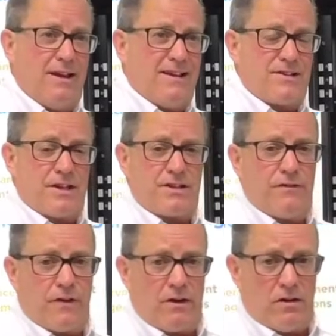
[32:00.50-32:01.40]

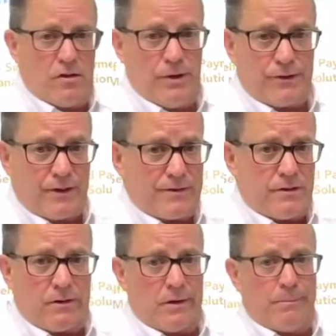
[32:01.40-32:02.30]
$65 bills, that's
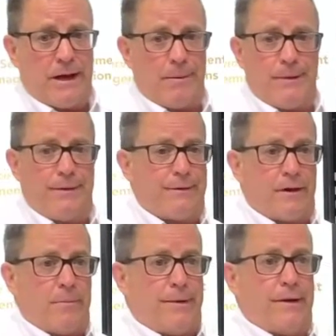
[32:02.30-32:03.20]
not going to buy me the
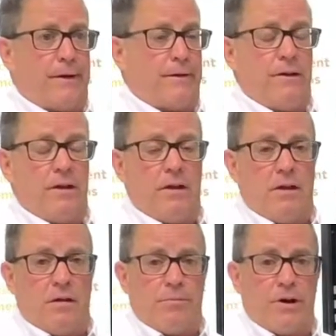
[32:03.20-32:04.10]
time of day.
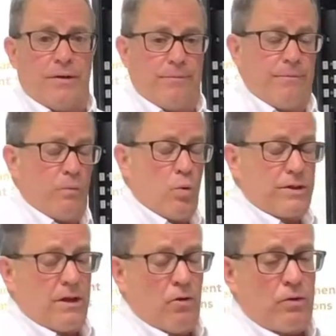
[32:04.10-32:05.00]
But what
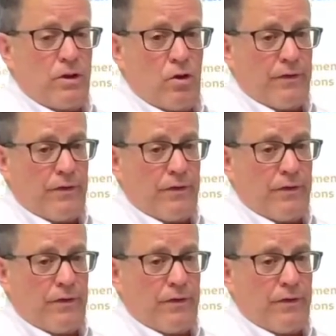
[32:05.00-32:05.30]
they don't get over the